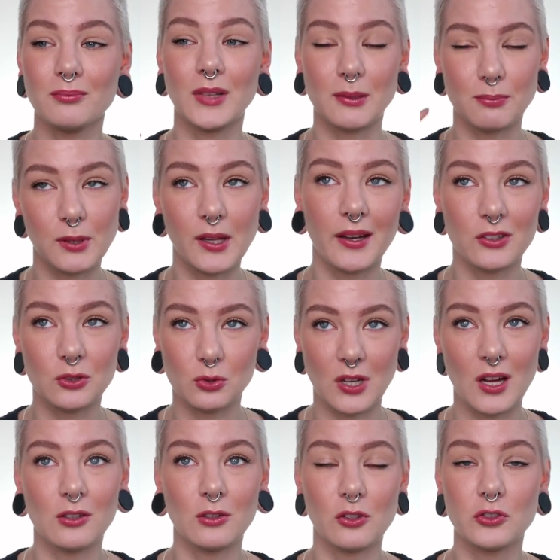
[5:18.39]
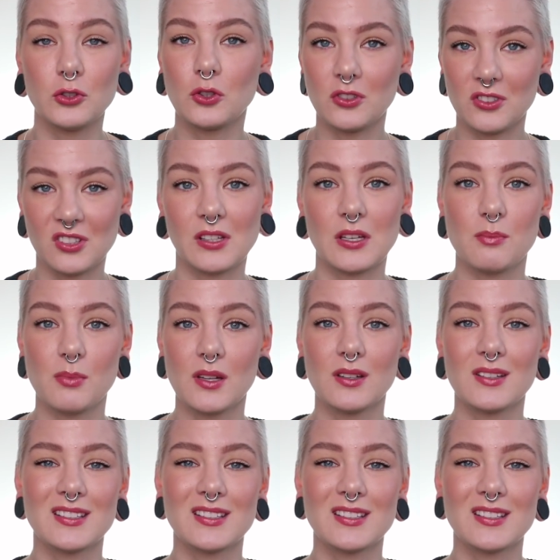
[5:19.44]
like plugs or tunnels you could sleep in.